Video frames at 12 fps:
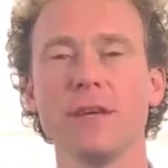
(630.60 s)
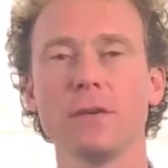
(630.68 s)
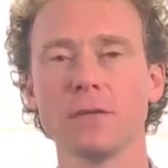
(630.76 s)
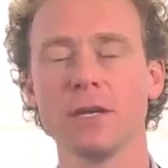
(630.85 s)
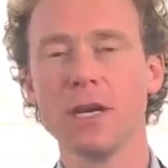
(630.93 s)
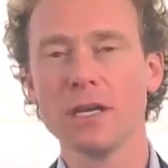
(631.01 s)

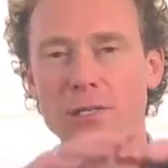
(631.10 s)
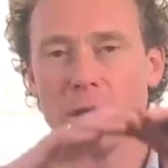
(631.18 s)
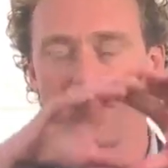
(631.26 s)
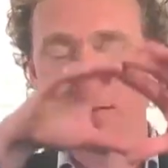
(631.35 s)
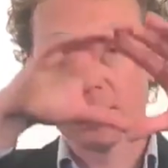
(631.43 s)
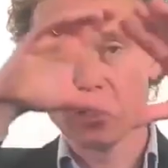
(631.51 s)
field.
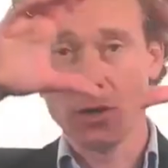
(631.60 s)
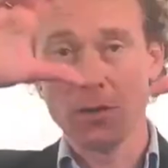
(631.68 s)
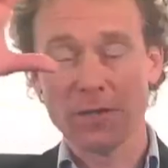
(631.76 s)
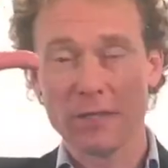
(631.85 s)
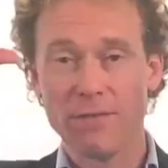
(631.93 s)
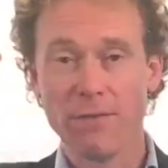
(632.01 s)
So if it's
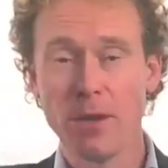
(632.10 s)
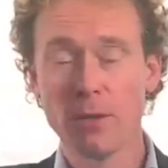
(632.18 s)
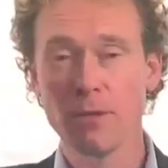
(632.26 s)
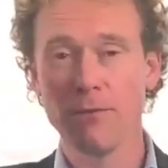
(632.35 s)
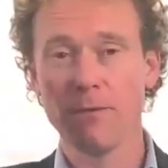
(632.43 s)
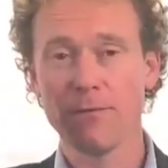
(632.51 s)
got this
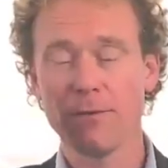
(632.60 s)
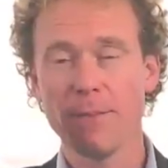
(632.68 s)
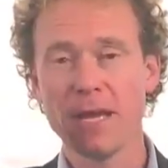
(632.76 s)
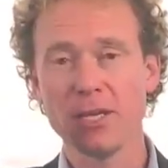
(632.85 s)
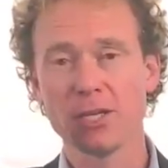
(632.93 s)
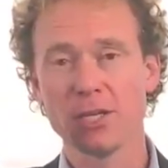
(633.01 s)
field of
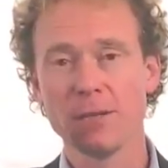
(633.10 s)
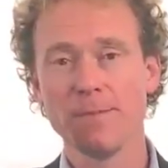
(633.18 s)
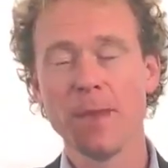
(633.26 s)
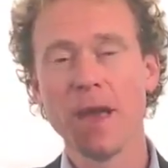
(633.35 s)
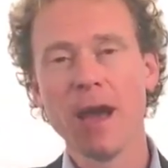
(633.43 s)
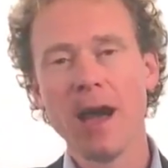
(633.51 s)

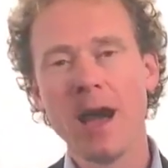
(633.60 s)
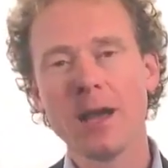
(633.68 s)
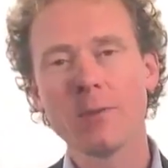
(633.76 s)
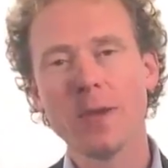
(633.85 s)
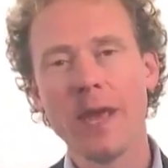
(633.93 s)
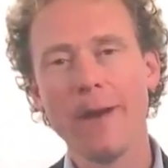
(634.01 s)
information,
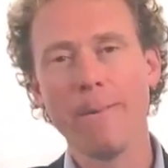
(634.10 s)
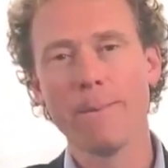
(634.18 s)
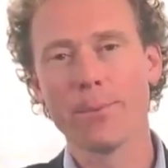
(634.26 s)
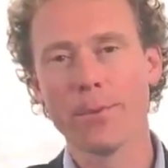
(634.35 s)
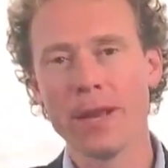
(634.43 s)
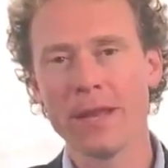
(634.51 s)
how do we
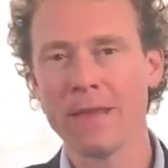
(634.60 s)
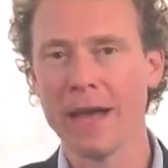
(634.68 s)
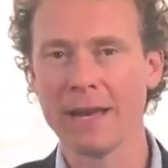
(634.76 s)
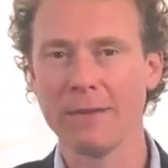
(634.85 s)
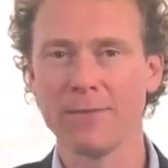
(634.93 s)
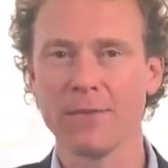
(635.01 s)
help bring
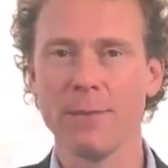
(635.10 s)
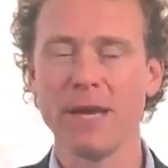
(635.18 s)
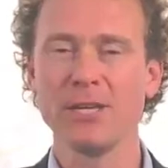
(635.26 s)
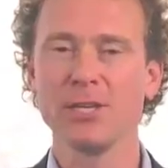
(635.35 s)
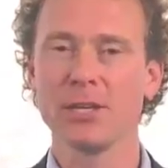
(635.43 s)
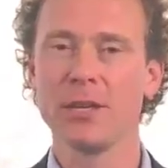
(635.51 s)
that
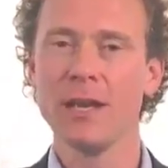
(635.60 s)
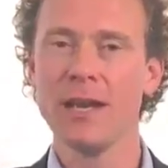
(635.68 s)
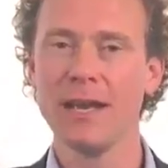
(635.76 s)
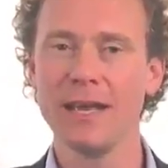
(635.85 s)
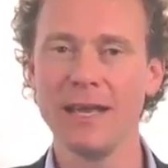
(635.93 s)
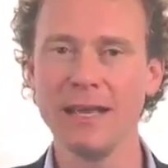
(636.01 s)
information
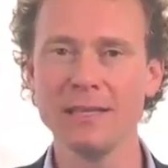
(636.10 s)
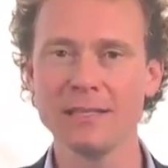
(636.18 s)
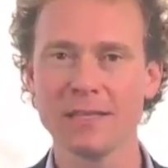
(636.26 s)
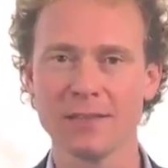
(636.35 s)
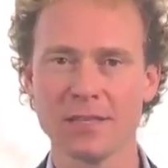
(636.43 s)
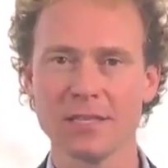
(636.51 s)

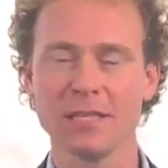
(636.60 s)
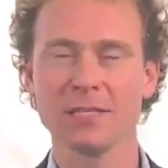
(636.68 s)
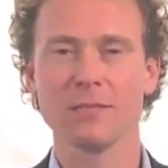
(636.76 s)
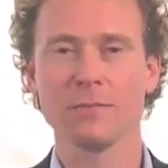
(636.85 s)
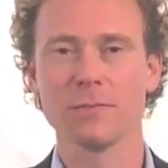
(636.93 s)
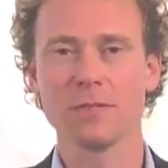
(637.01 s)
into the
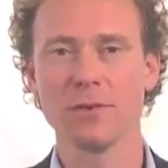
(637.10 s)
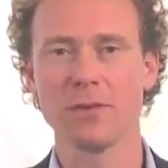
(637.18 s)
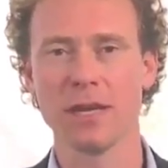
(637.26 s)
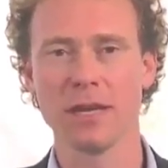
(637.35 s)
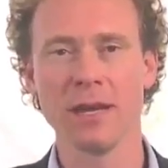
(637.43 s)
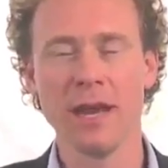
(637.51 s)
system so
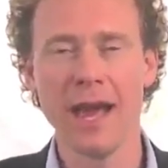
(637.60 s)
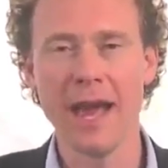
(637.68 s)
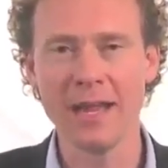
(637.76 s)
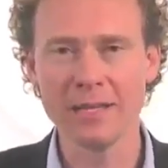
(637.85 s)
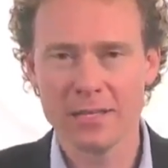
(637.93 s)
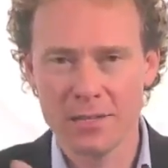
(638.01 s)
that it
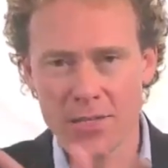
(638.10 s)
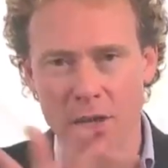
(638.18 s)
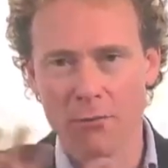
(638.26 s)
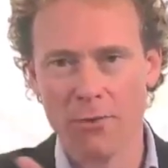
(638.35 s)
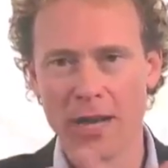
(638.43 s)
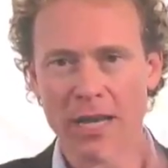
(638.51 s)
enters
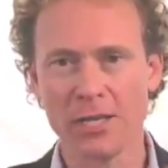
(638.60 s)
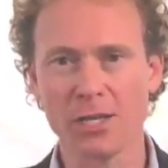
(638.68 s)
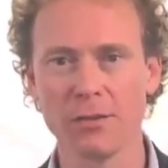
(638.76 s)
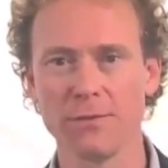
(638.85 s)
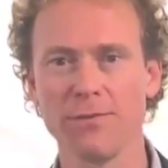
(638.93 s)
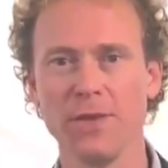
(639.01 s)
our
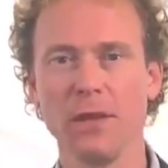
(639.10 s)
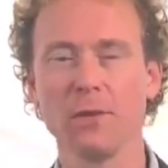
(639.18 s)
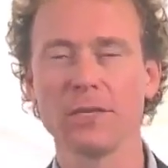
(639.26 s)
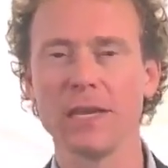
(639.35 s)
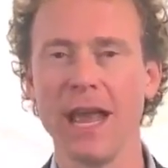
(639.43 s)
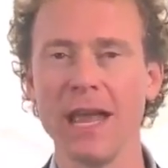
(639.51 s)
relational
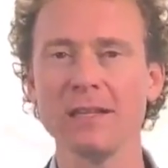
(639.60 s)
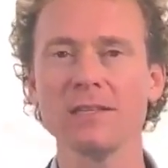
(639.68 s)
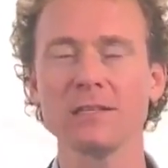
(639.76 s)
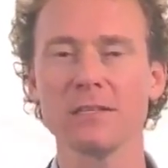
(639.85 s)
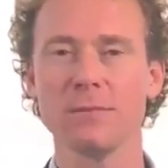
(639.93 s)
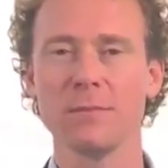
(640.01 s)
field and
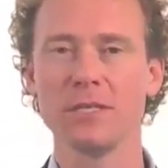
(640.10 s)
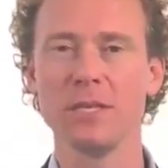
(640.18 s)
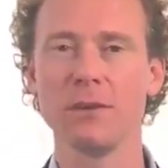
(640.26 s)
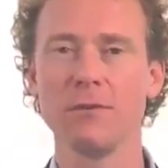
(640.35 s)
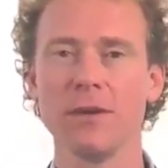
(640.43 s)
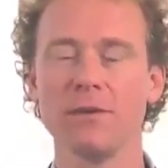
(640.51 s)
enters the
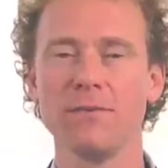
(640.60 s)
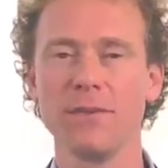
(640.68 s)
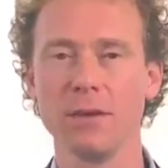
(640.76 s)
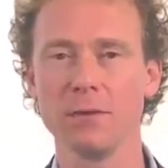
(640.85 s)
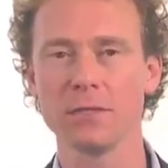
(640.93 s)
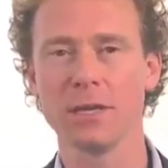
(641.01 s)
material
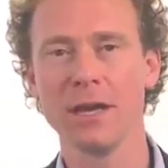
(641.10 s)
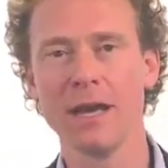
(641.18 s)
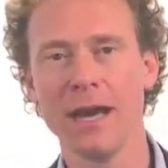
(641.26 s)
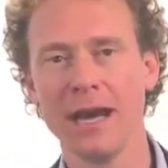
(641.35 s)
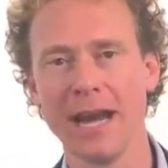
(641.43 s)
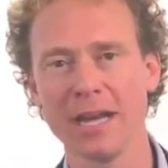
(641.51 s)
field
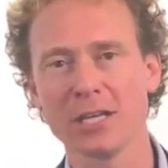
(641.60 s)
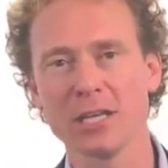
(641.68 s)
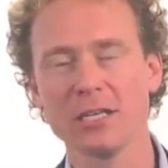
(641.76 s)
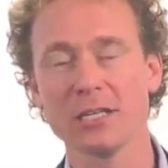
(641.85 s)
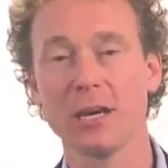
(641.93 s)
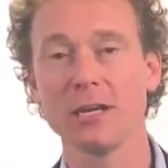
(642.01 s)
and
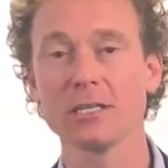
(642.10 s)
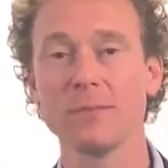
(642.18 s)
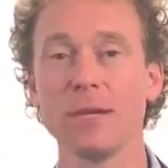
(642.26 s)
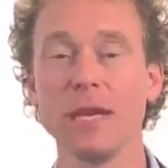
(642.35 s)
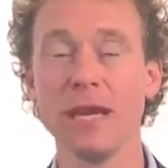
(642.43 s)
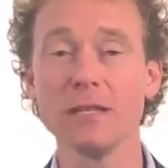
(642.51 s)
actually starts
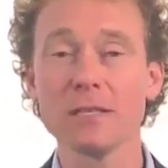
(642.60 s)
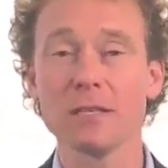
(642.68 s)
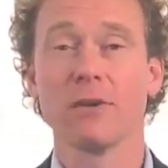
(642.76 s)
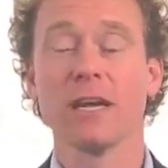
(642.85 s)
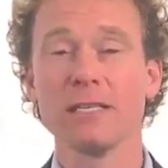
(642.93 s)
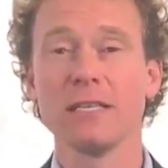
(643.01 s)
to be
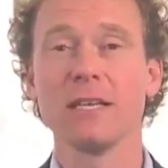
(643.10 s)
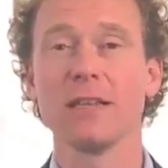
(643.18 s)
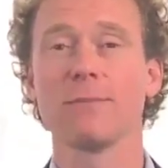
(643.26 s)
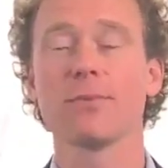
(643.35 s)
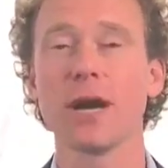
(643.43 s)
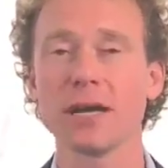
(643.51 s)
integrated
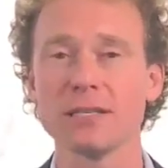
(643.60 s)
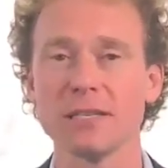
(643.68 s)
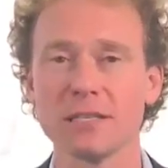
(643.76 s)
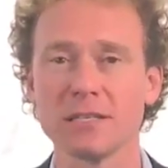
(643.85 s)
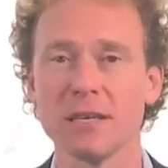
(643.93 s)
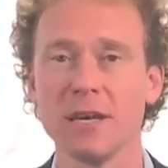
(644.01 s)
in the
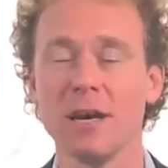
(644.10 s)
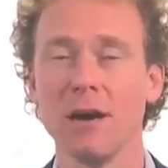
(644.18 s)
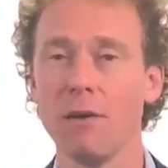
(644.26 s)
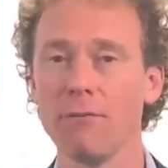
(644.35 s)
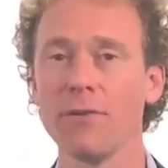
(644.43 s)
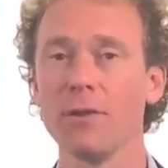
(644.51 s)
practice
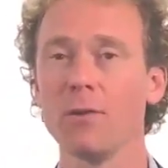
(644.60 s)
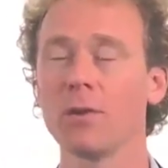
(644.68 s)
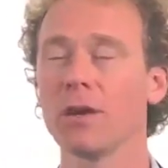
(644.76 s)
of the